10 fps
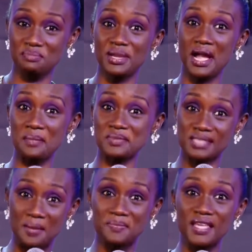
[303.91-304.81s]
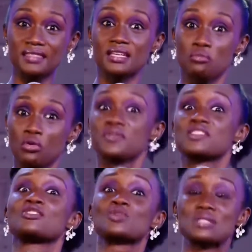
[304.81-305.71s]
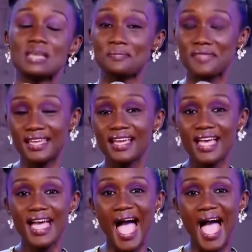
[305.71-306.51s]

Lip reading: becomes something that morphs into something,